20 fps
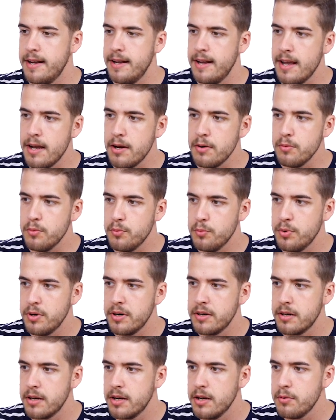and now we're
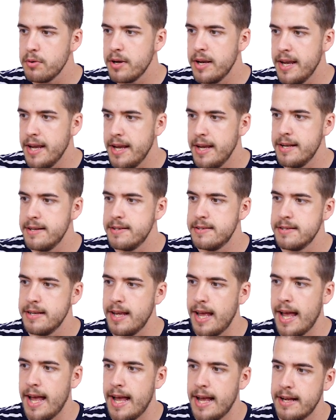going to go ahead
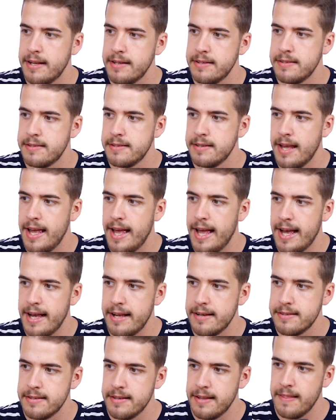and
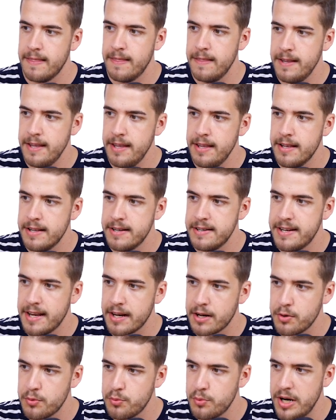add the
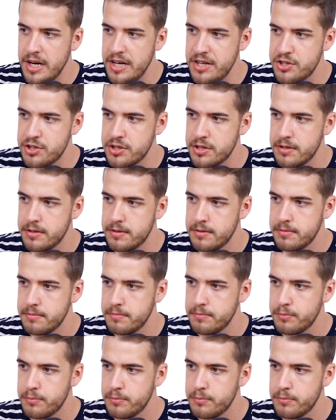decoration.